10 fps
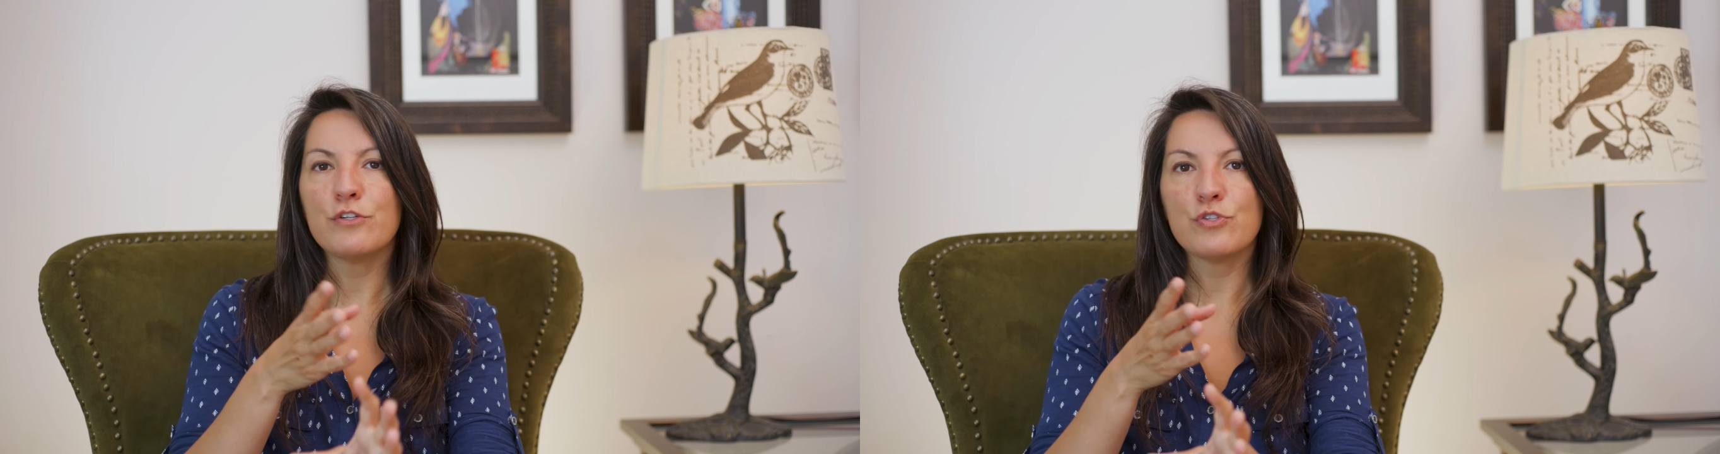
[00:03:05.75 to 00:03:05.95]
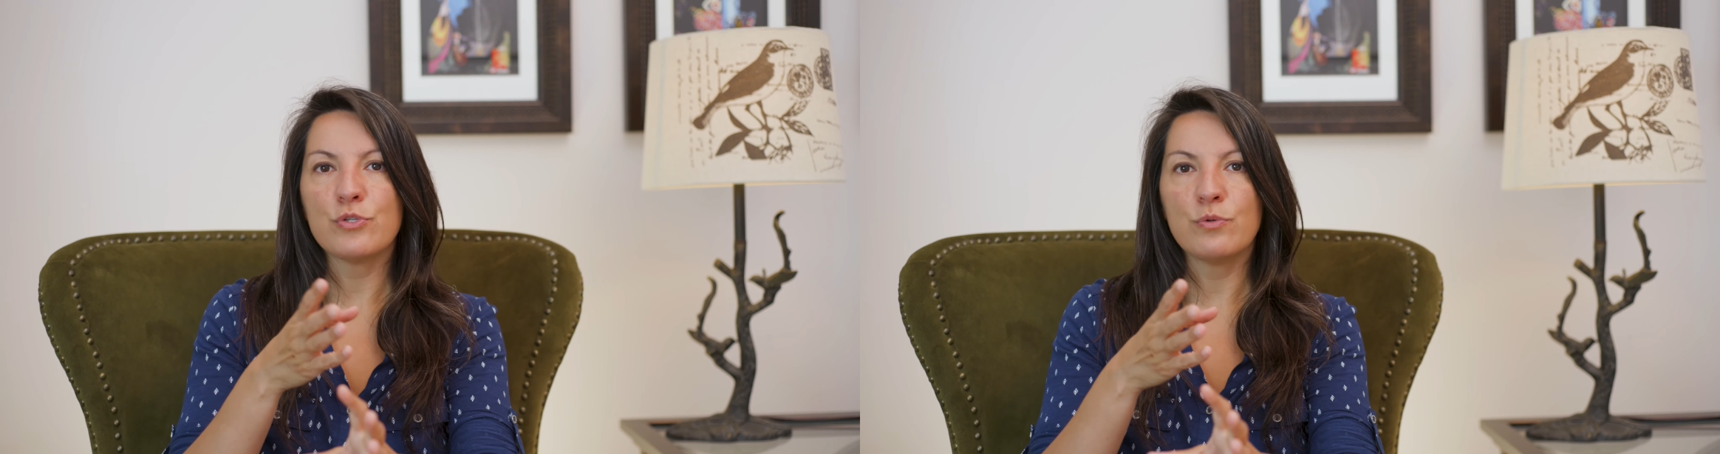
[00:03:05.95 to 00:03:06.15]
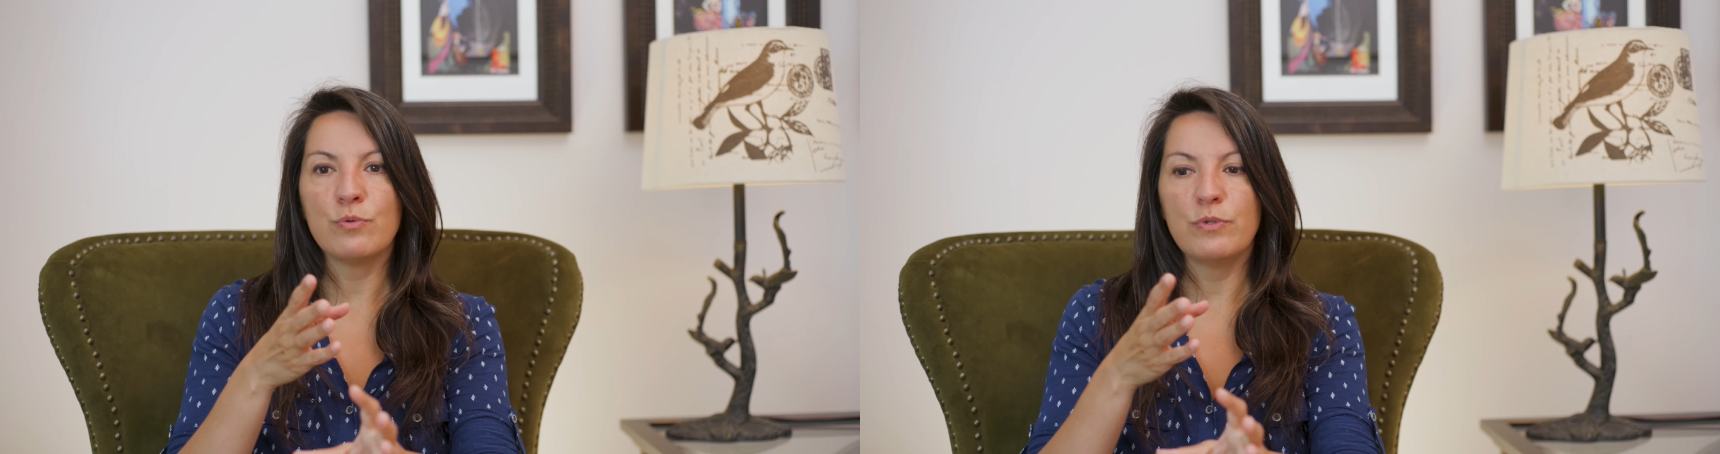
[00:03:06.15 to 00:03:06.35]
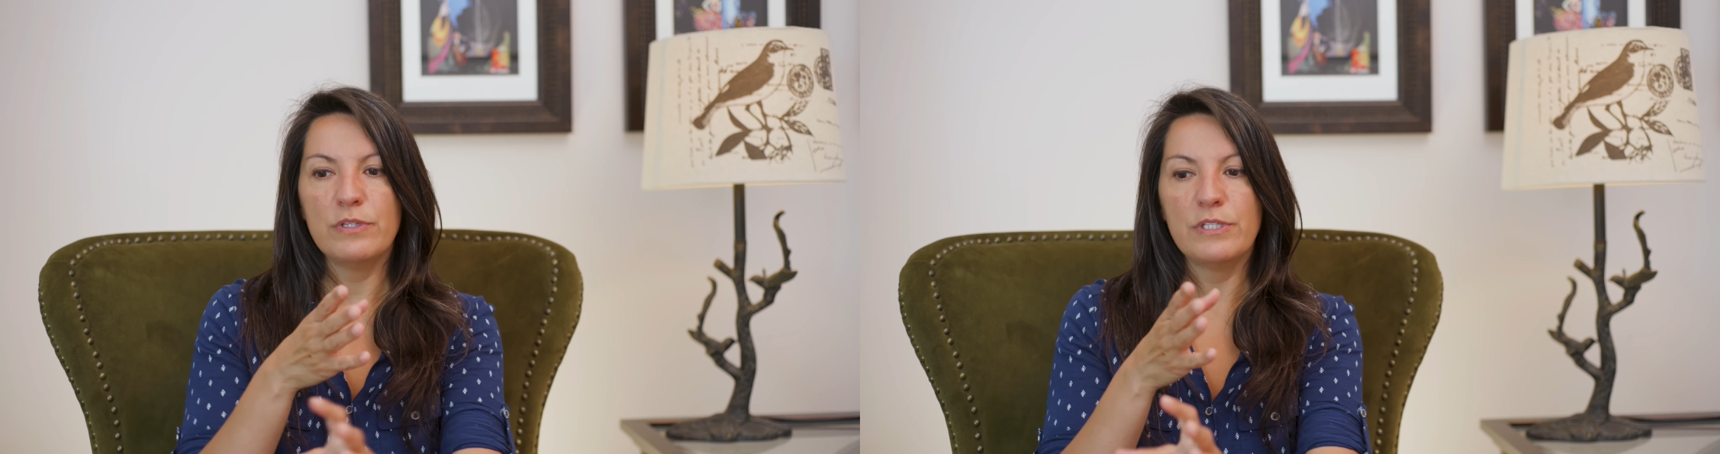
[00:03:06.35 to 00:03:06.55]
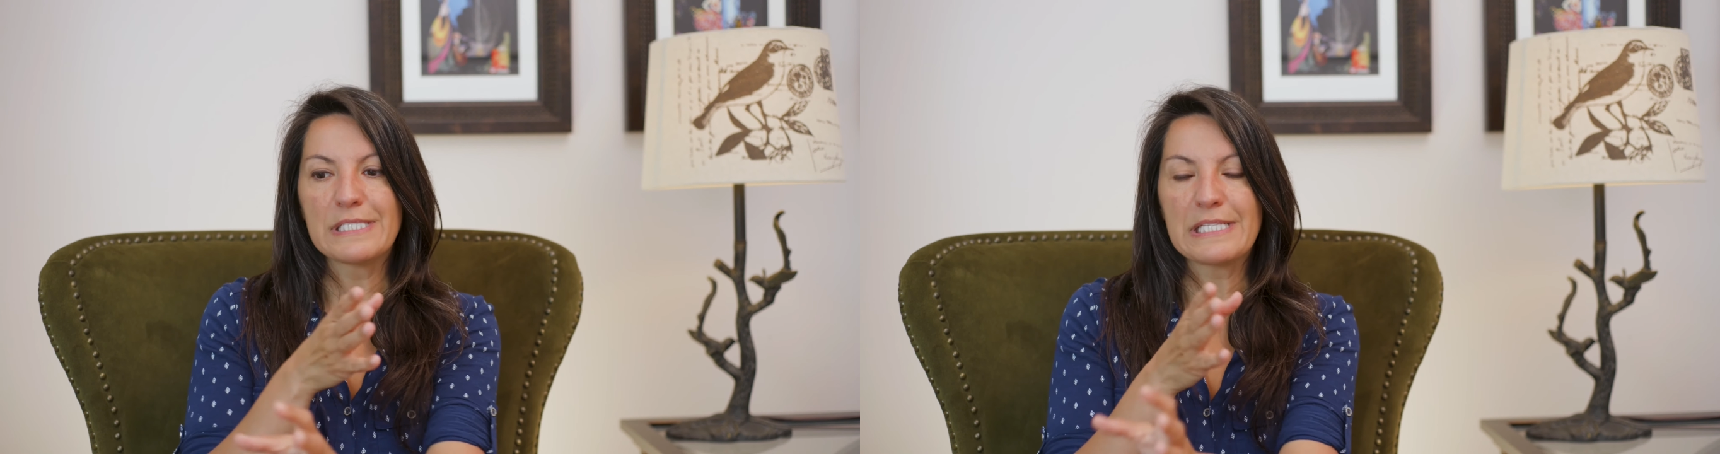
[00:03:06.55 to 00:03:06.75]
into
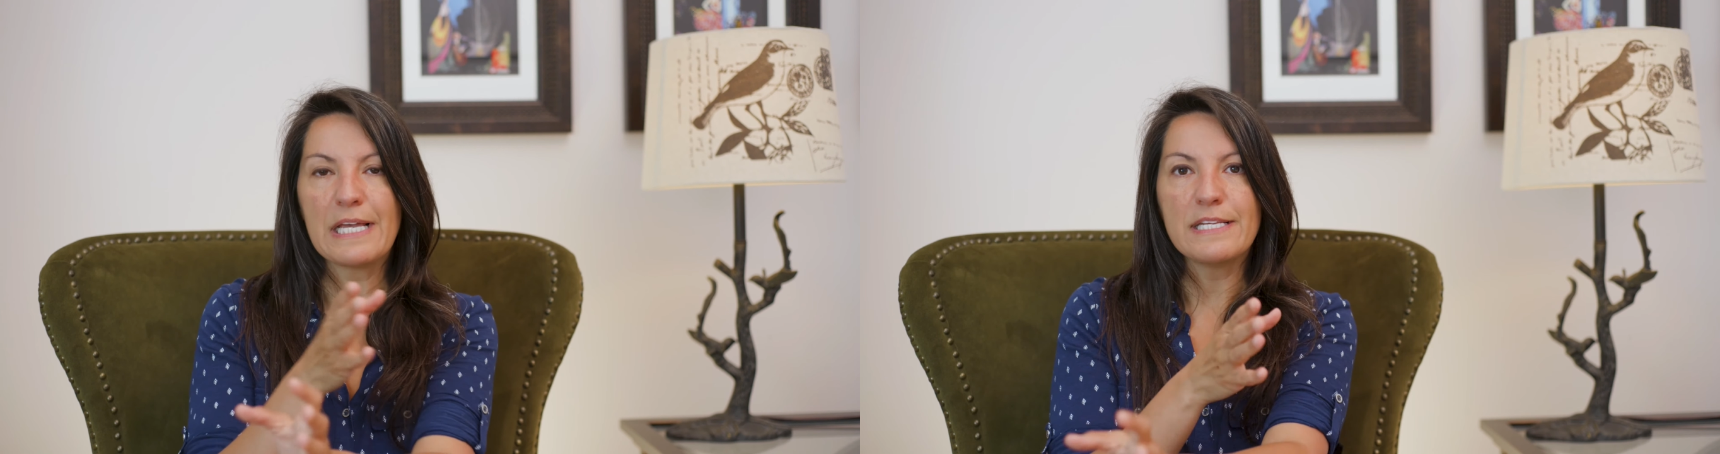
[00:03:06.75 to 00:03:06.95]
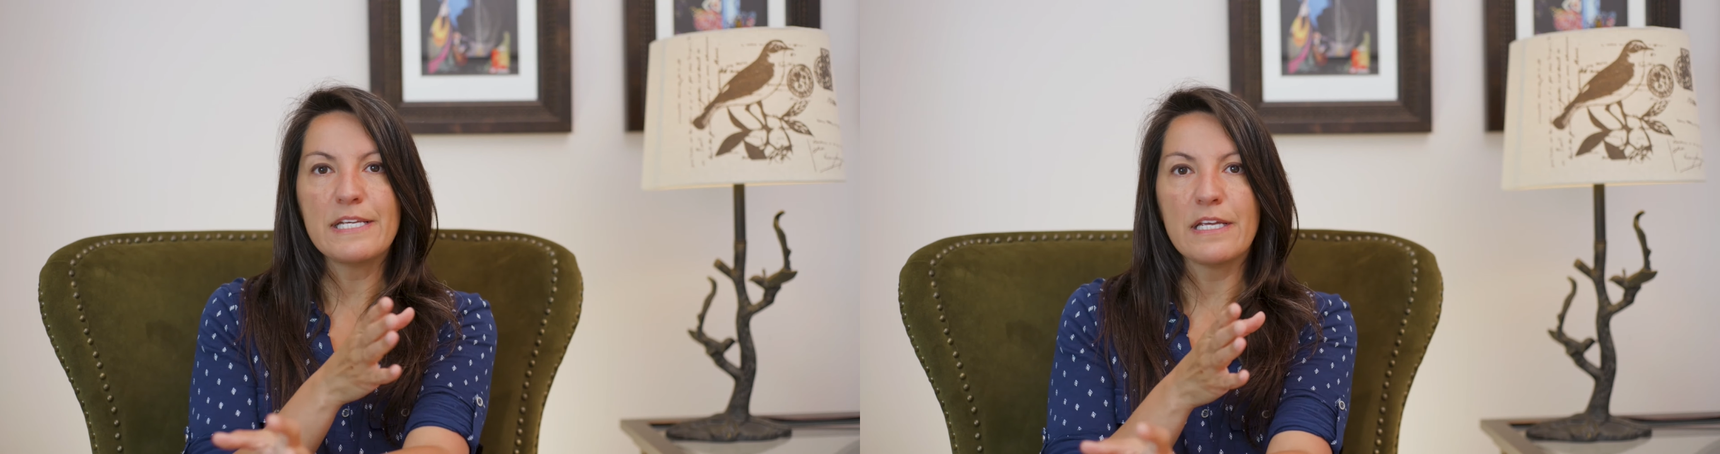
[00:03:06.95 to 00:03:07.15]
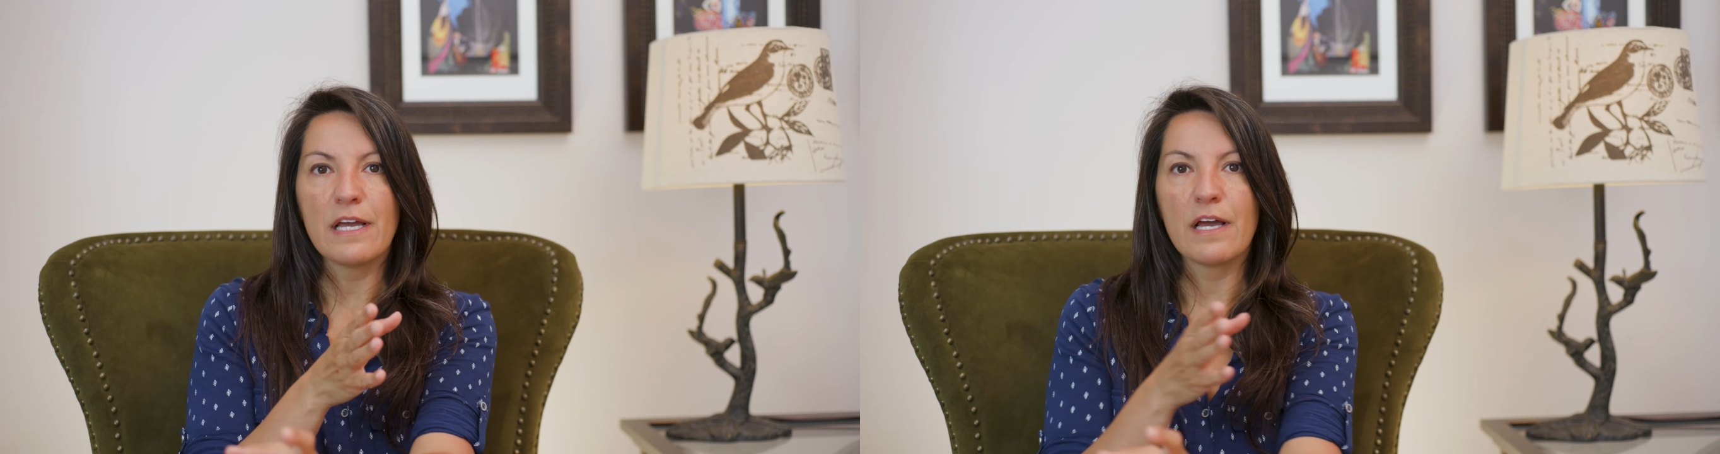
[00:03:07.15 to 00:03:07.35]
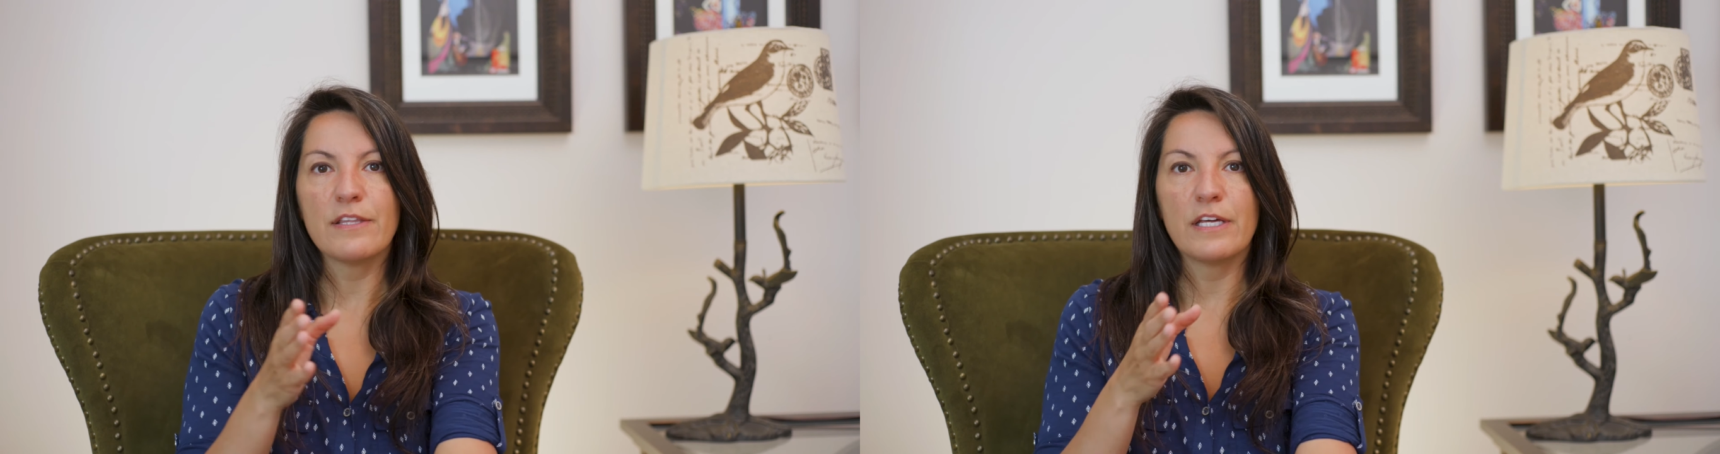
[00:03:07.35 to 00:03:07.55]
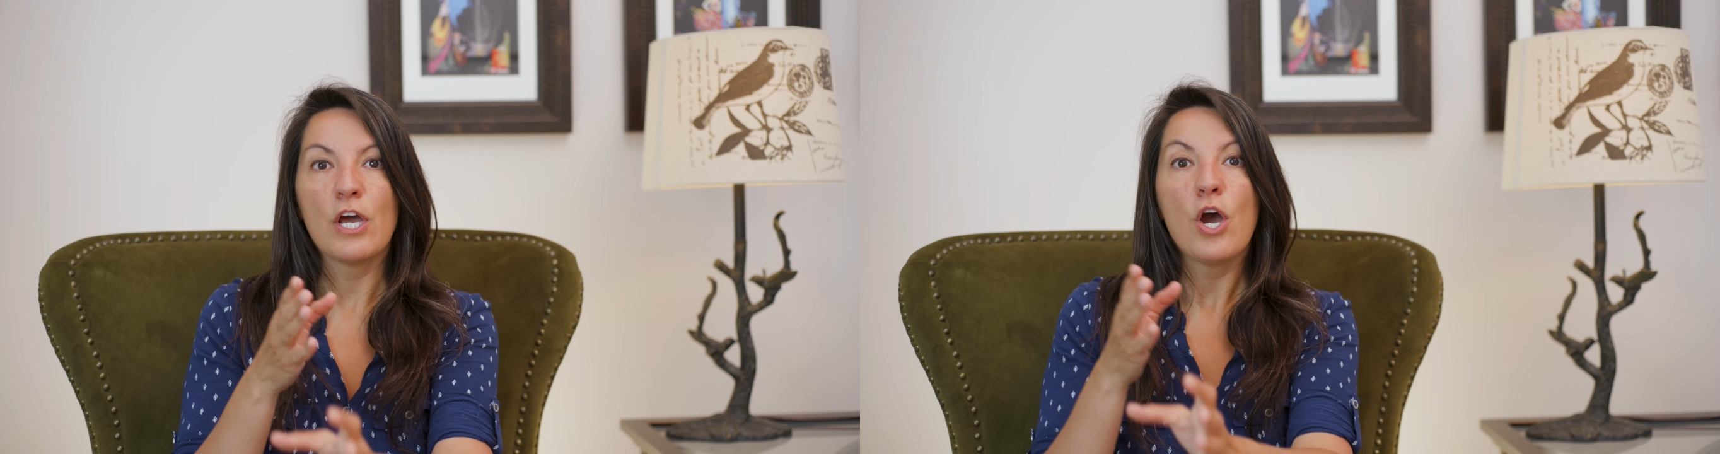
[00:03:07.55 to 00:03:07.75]
this idea
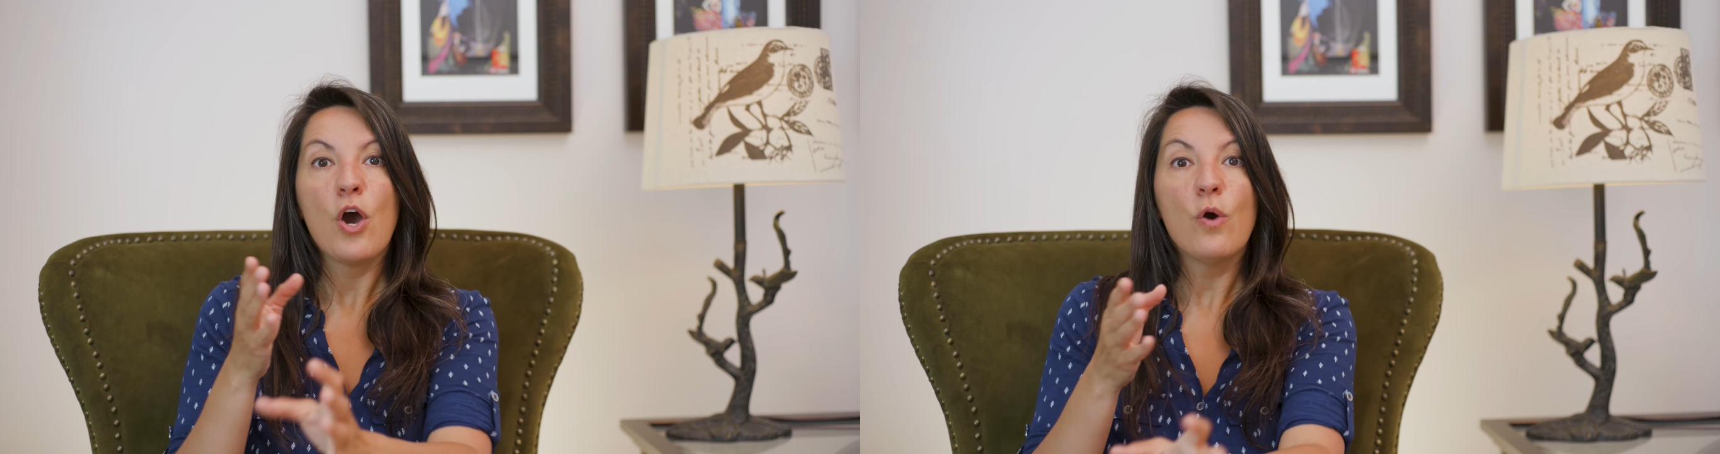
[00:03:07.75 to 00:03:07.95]
that,